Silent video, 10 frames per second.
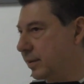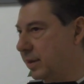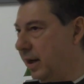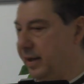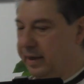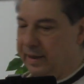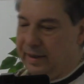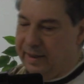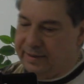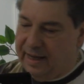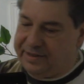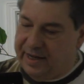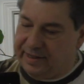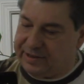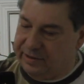Okay? And that
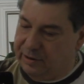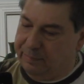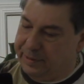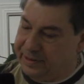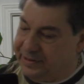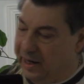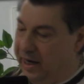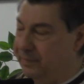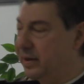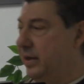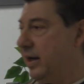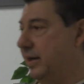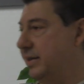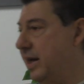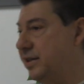takes a little bit of time,
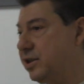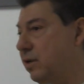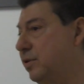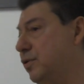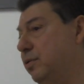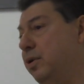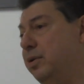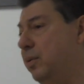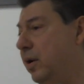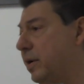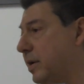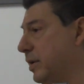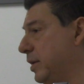and it takes going through all the work.